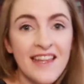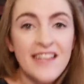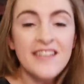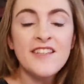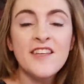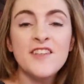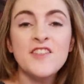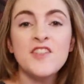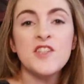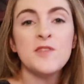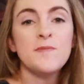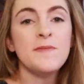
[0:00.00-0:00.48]

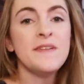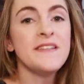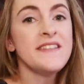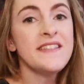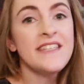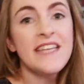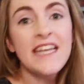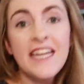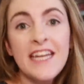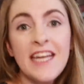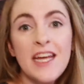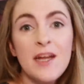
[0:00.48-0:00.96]
This has just been
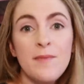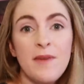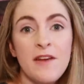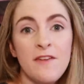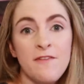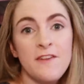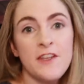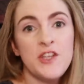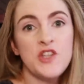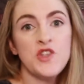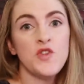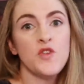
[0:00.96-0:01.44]
sitting in my
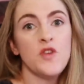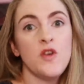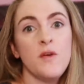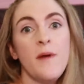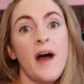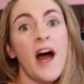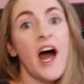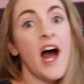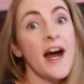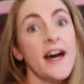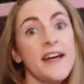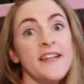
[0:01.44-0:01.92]
fish
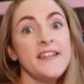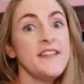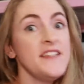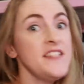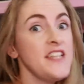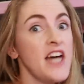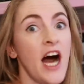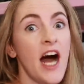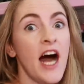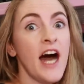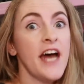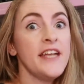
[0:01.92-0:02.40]
room
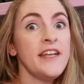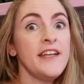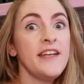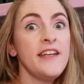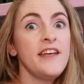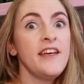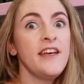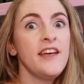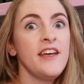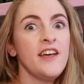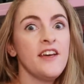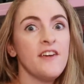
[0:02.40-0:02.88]

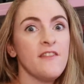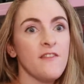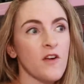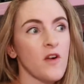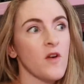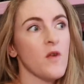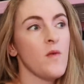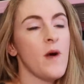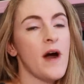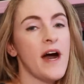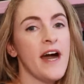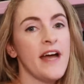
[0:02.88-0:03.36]
undone
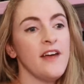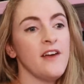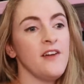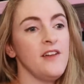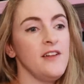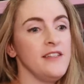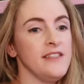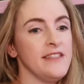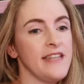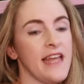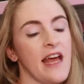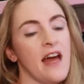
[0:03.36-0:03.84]
for a
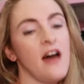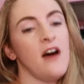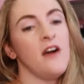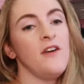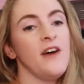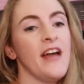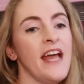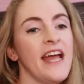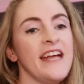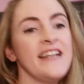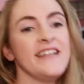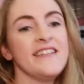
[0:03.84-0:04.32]
while
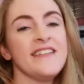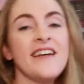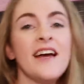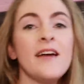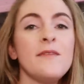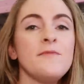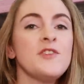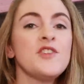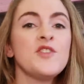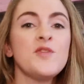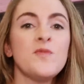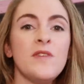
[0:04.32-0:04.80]
now, and
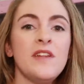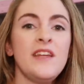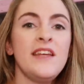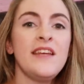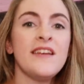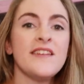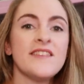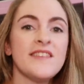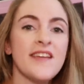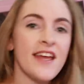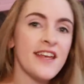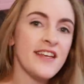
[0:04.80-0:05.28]
I'm just really
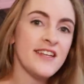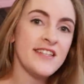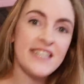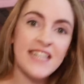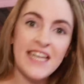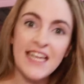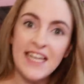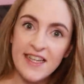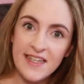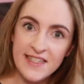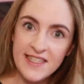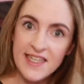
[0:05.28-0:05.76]
excited to
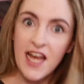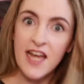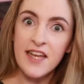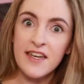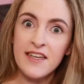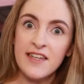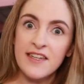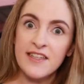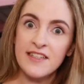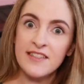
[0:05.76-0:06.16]
get it done.